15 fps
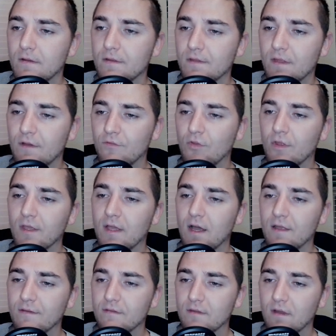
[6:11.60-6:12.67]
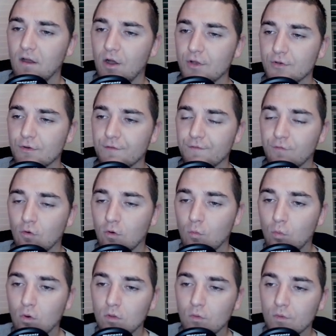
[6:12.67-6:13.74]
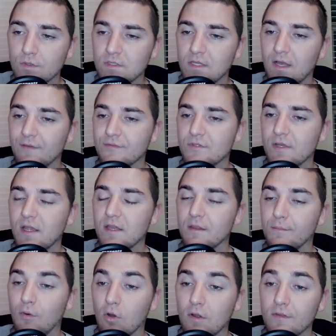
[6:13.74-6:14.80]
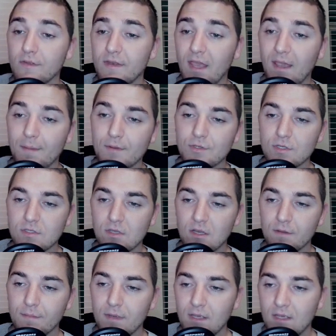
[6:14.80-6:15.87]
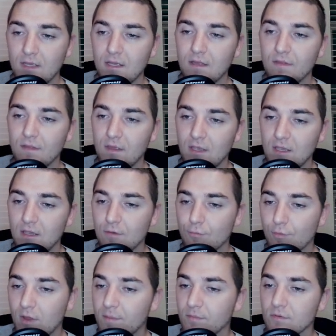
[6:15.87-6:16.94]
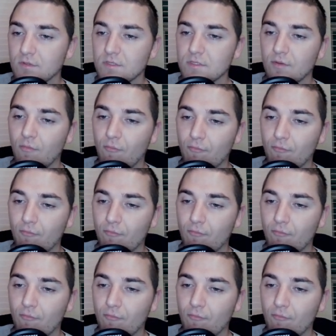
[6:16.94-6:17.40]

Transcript: They've only got 104 Warlords left. So yeah, the bulk of the damage is going to be the Reapers.